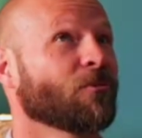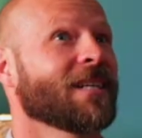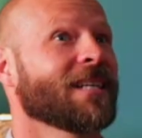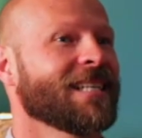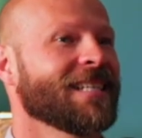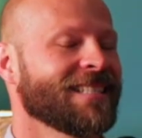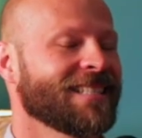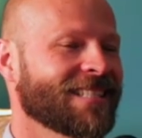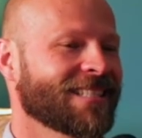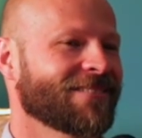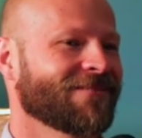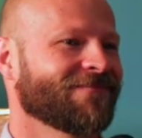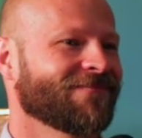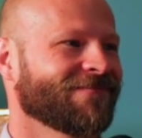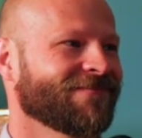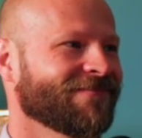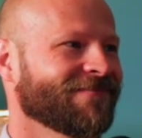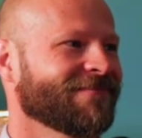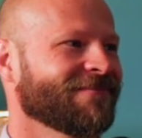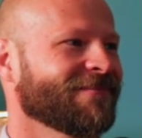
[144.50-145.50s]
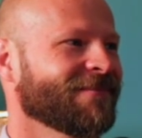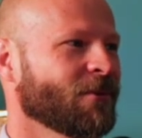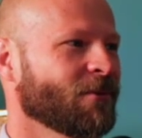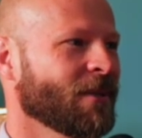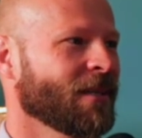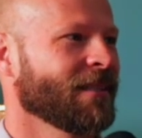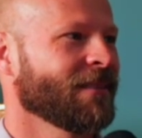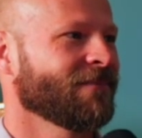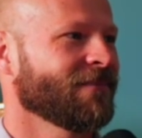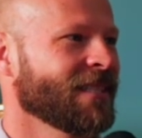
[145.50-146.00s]
Great. Mm -hmm.
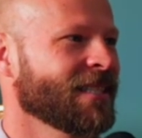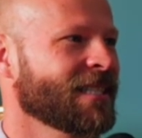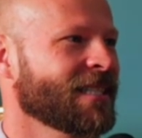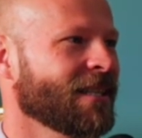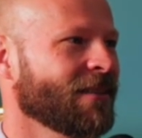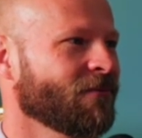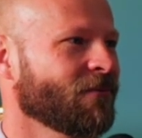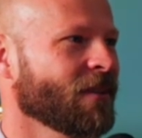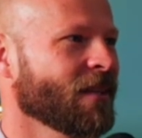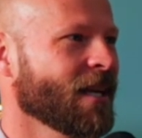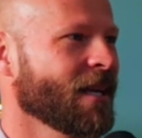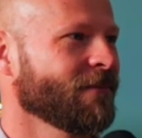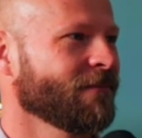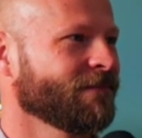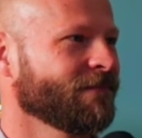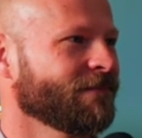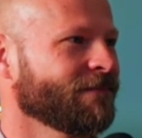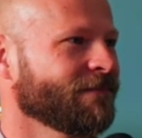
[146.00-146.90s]
Great. Yeah. It's time for that.